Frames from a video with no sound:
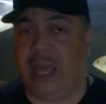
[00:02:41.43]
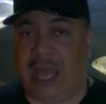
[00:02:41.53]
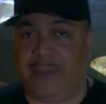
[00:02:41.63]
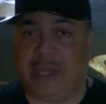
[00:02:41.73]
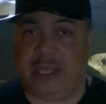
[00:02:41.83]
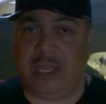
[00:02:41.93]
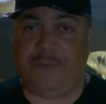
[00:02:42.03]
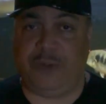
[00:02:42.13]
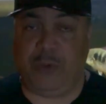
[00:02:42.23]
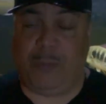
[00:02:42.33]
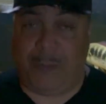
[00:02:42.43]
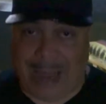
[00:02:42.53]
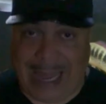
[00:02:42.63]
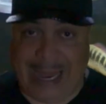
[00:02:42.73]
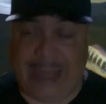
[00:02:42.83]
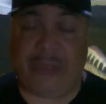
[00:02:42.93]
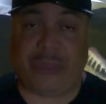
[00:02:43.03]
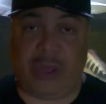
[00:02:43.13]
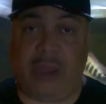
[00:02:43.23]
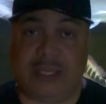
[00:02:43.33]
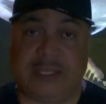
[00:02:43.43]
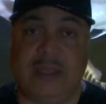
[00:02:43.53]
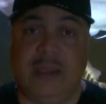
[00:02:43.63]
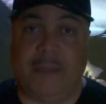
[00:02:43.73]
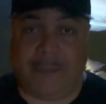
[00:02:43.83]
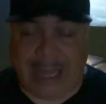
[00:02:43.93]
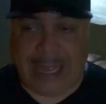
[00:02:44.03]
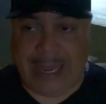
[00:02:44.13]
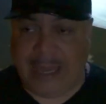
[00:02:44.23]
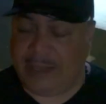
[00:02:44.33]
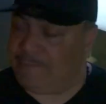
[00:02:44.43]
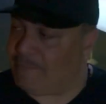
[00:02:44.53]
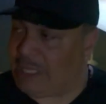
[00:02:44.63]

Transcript: I'm going to give you my thoughts, my